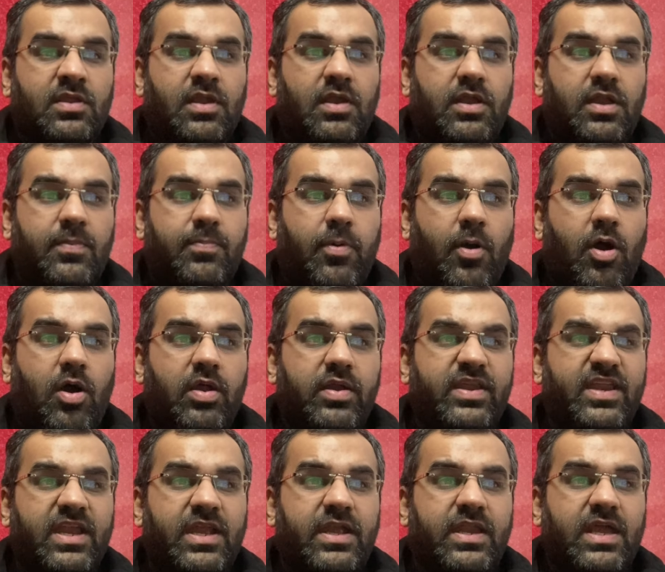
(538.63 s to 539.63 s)
Nippon
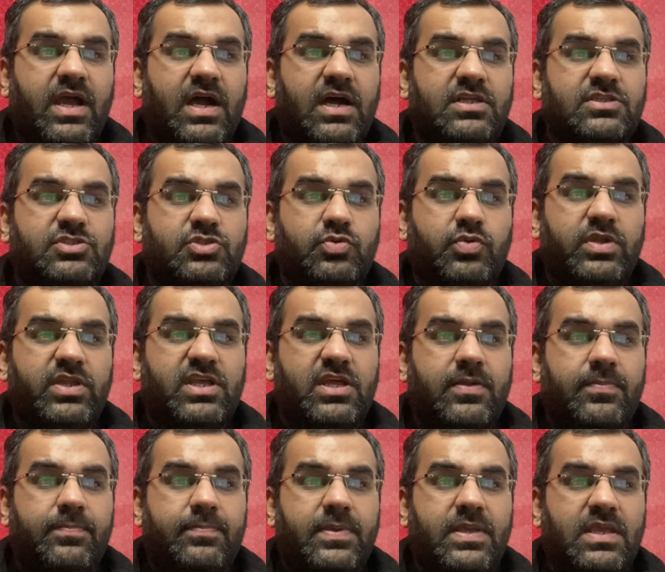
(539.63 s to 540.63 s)
India Junior
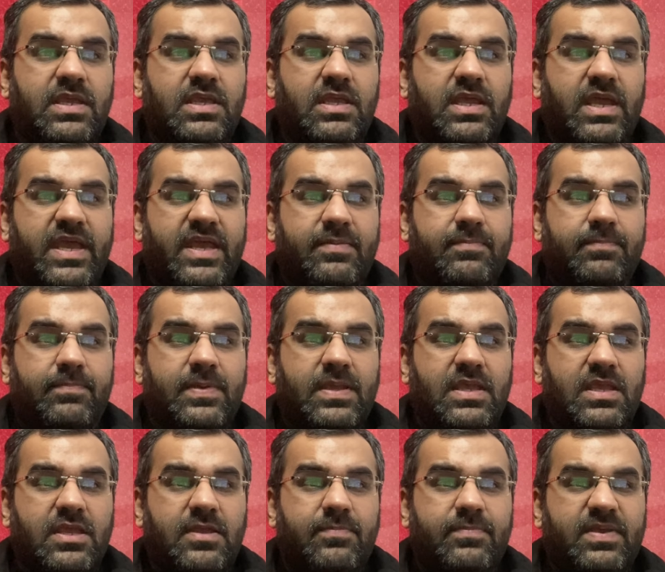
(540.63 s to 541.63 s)
BE,
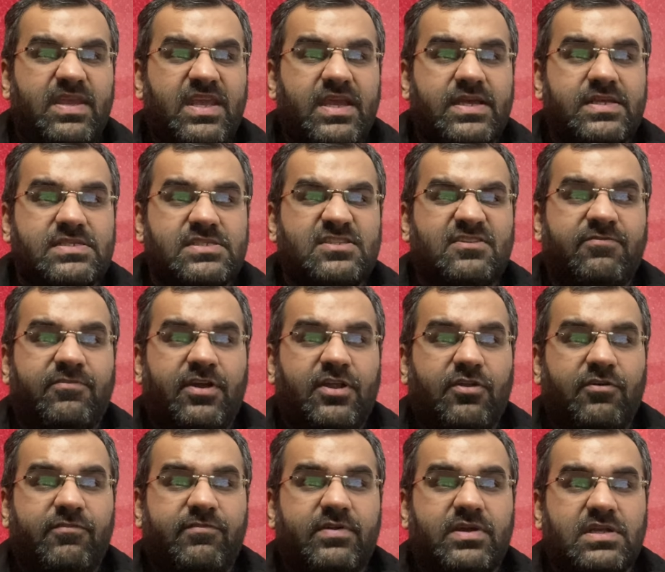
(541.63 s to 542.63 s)
BEBS Fund
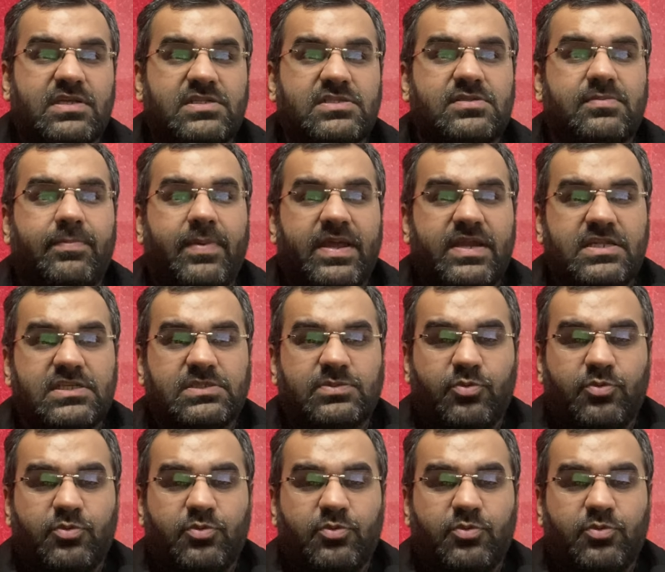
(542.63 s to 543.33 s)
of Funds minus